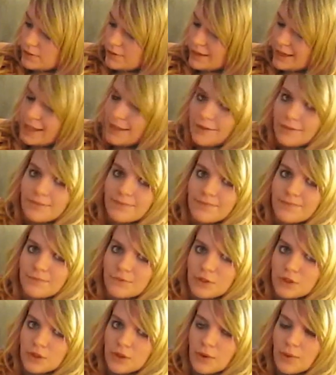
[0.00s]
Okay,
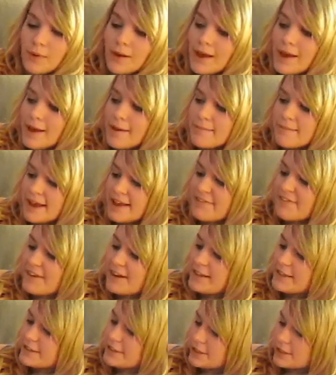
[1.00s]
so my
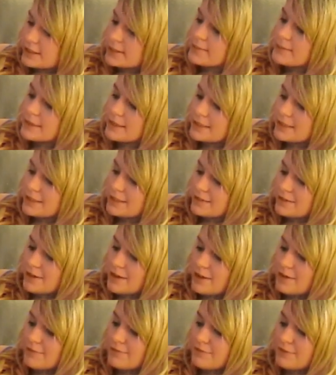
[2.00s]
fight is circumcision,
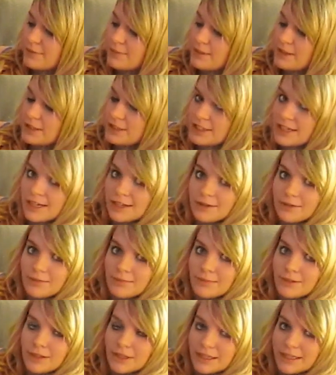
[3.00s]
not female genital
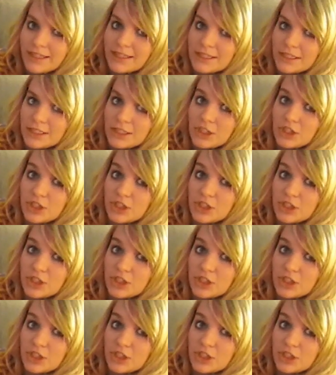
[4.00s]
mutilation,